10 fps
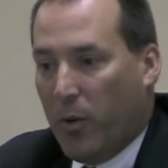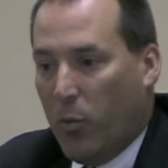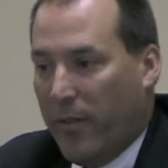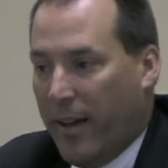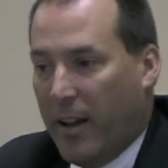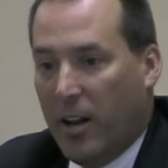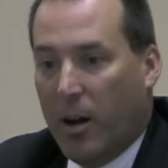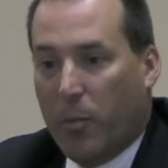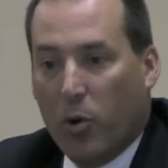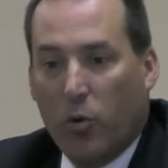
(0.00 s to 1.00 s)
We've had a
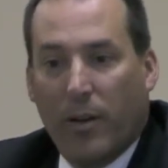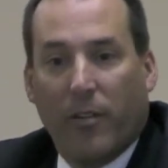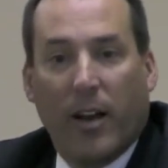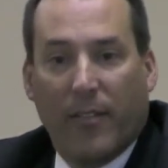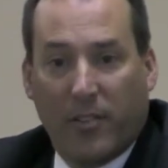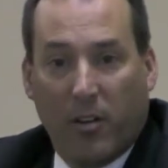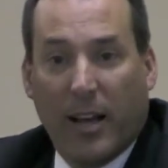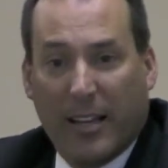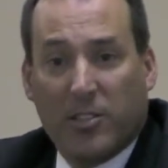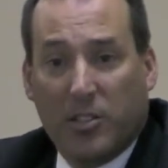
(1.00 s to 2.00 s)
number who have left the
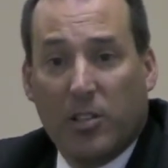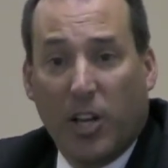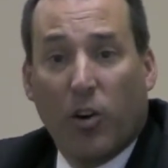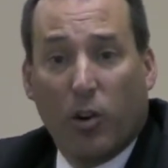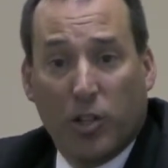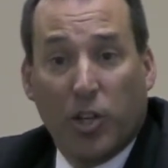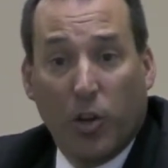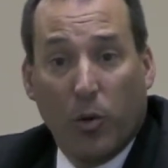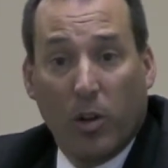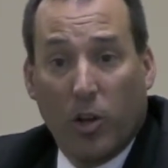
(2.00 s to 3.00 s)
last year or
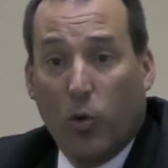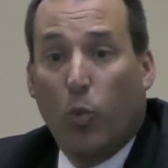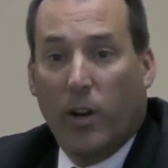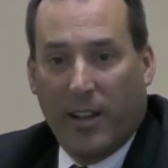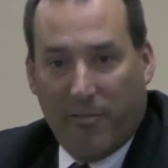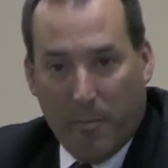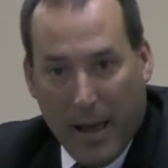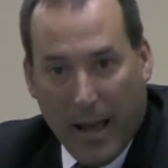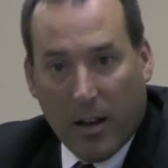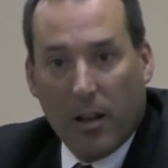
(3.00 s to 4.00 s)
2 who would have
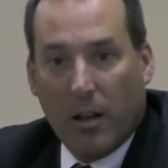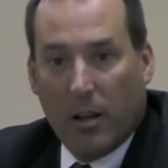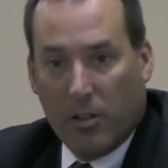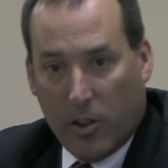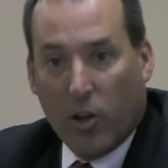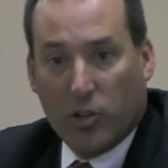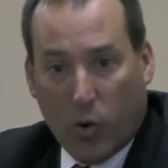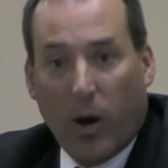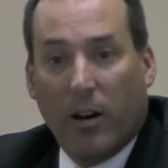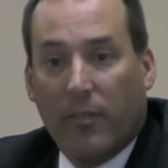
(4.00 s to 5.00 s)
met those
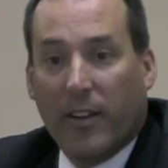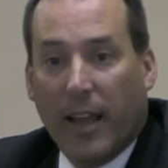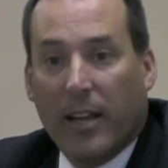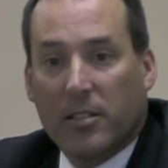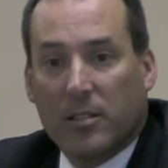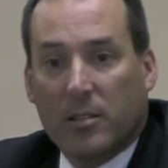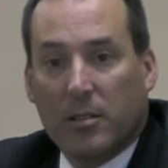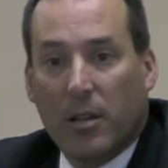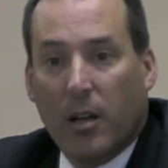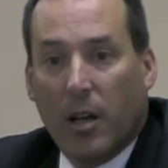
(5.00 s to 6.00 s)
qualifications.
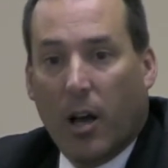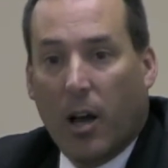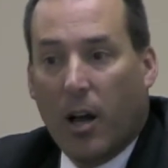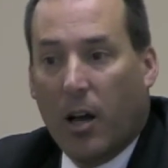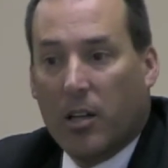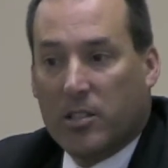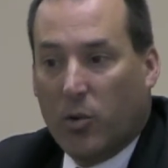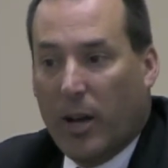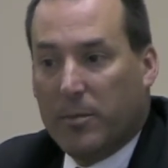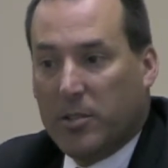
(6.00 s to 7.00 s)

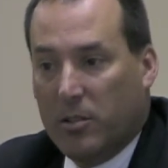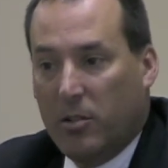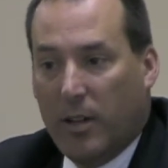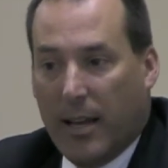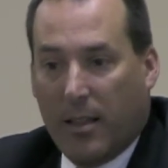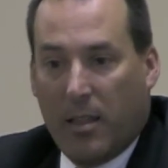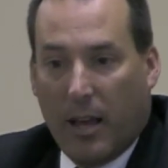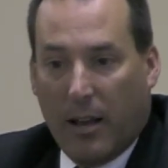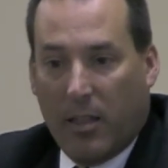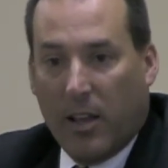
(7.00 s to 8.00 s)
So absolutely,
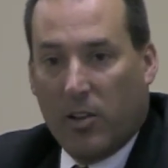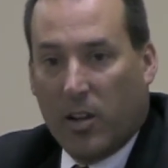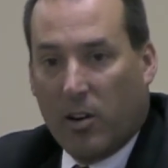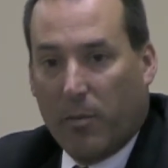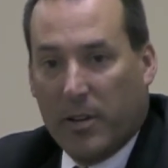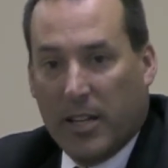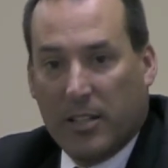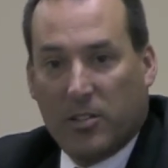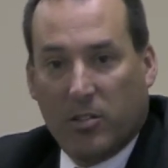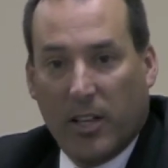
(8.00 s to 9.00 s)
I think there are
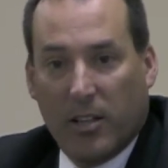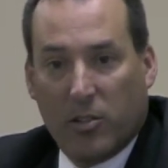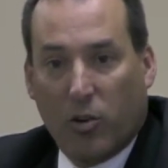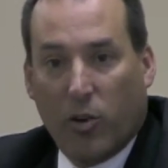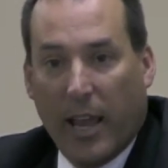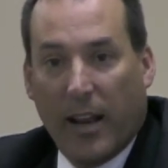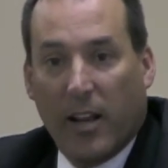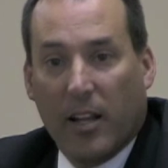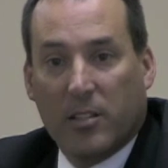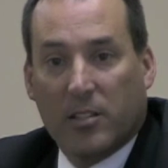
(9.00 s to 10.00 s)
potentially internal
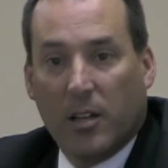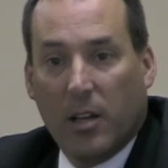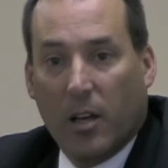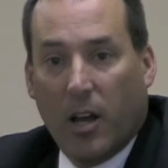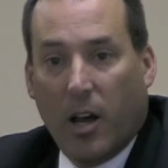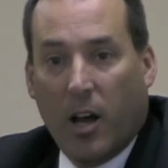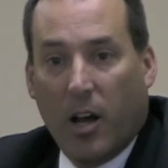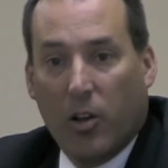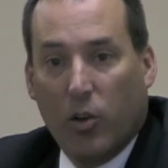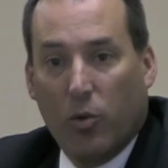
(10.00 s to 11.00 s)
candidates
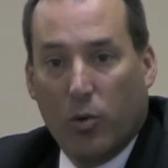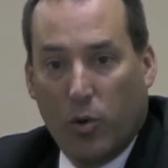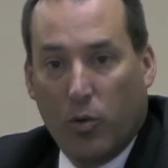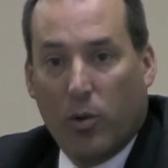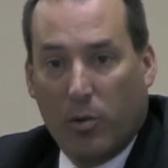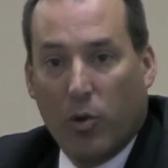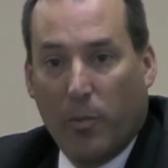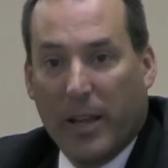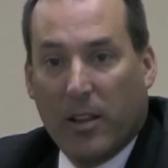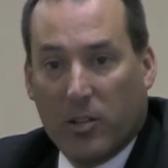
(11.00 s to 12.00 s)
who
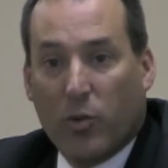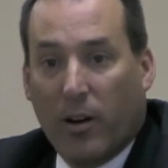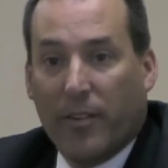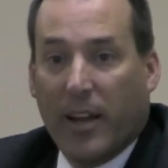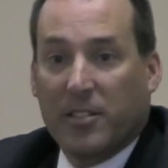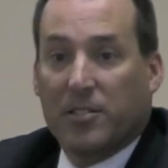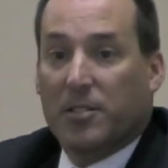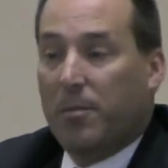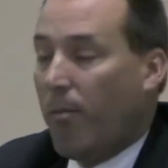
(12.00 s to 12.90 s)
meet those qualifications.